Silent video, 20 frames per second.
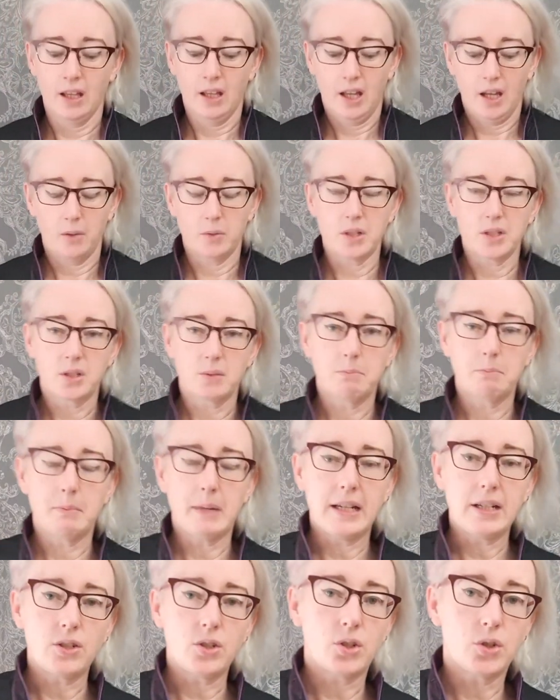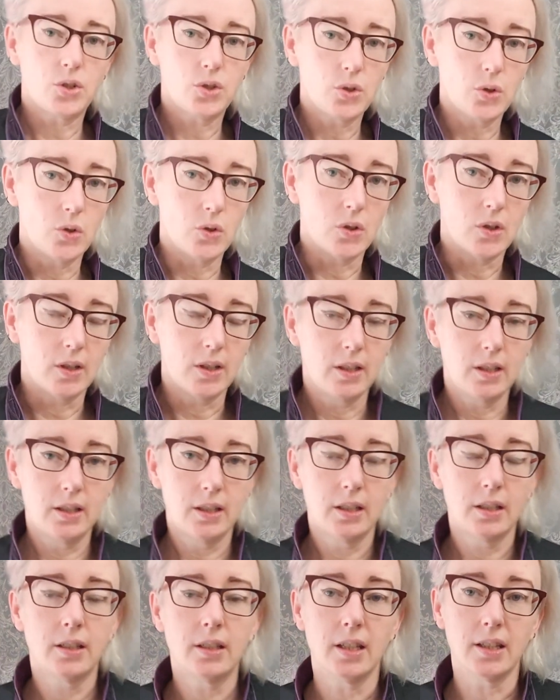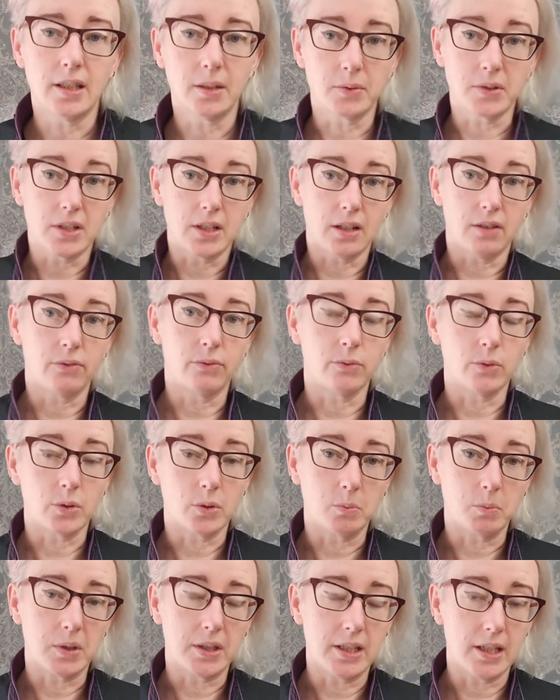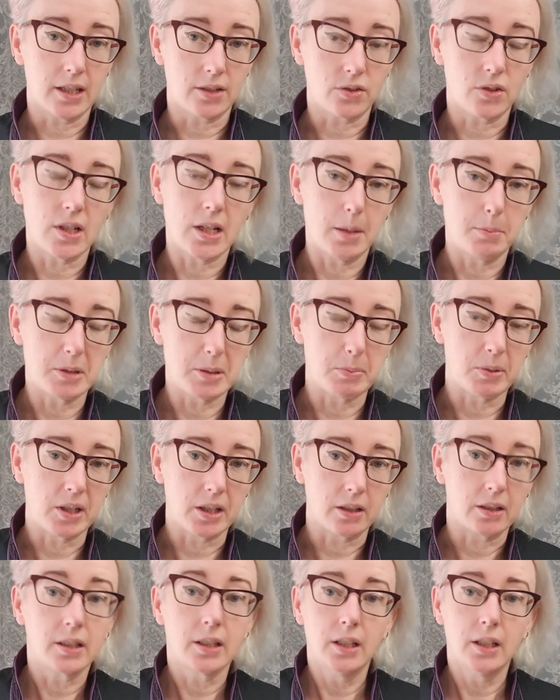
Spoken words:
I wanted to make sure that there was enough room with the extra hip spring